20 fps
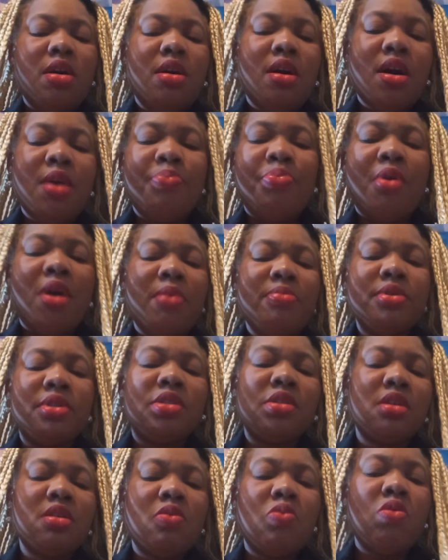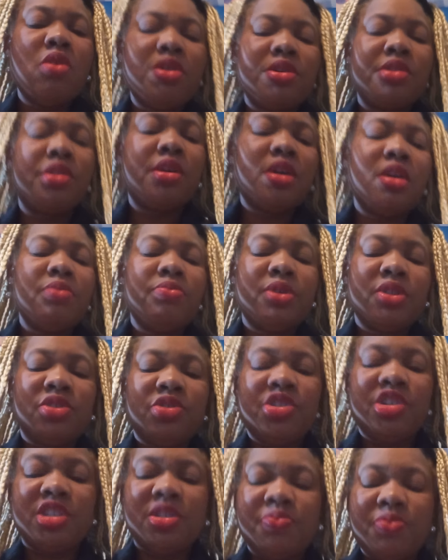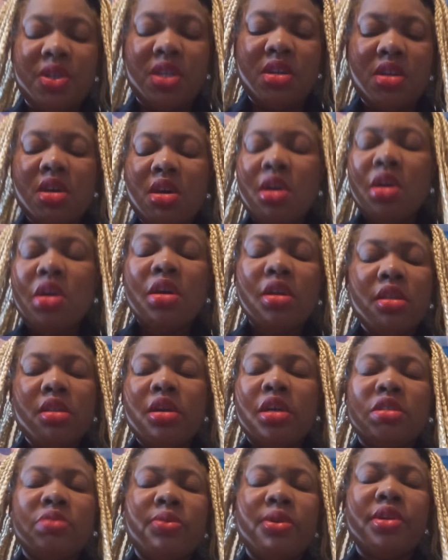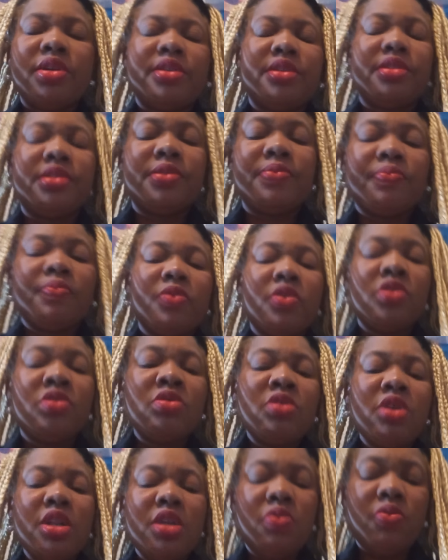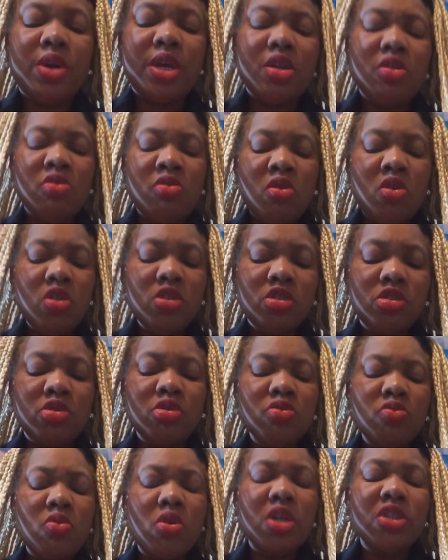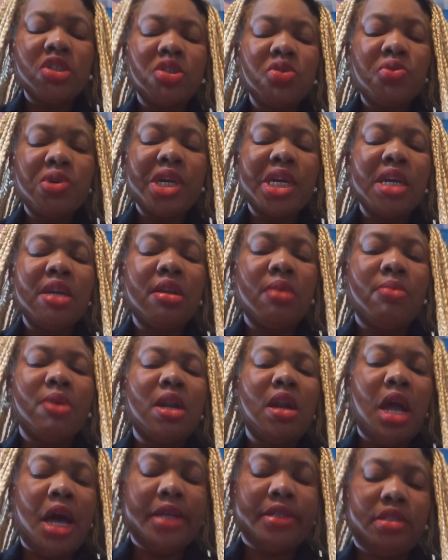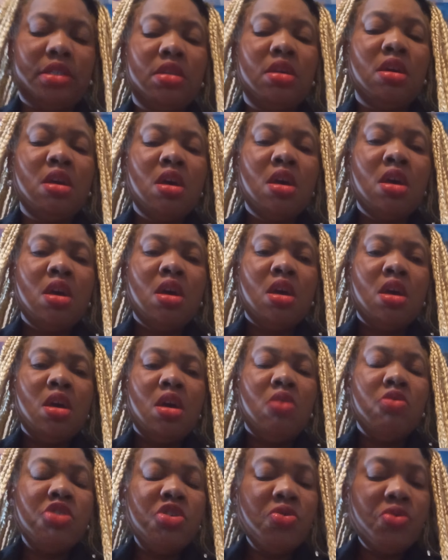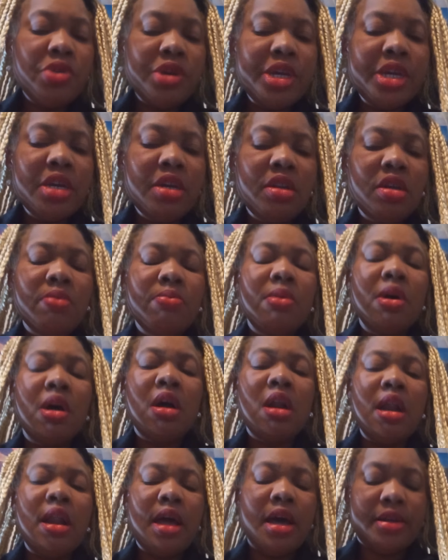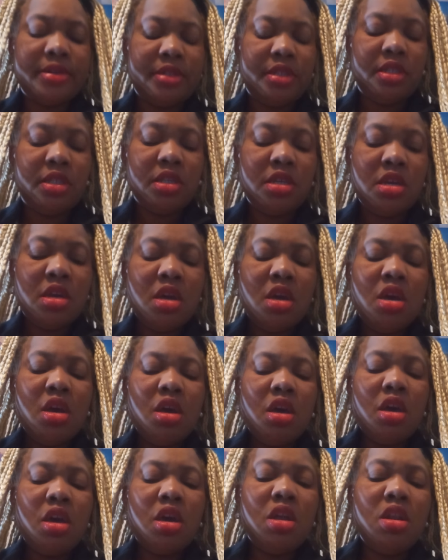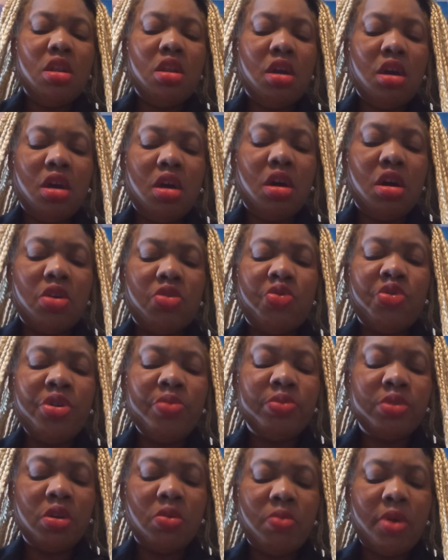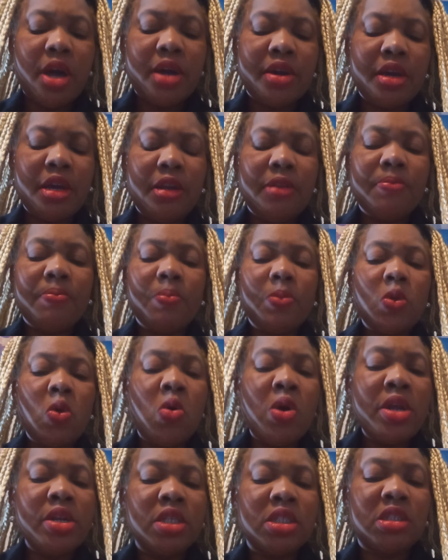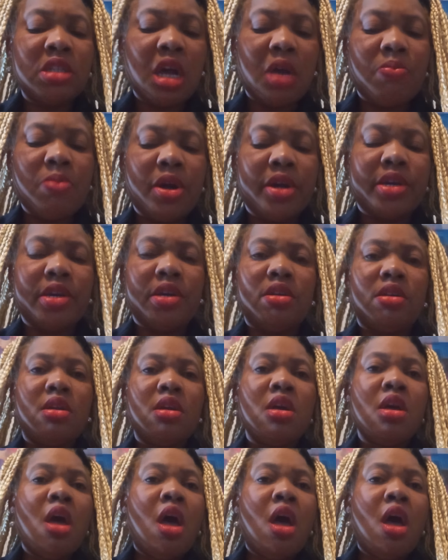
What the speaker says: I probably say the wrong thing, but trust me, that's what it is. So anyway, those two words, you will hear them a lot. You will hear them a lot in the crypto market or in the stock market.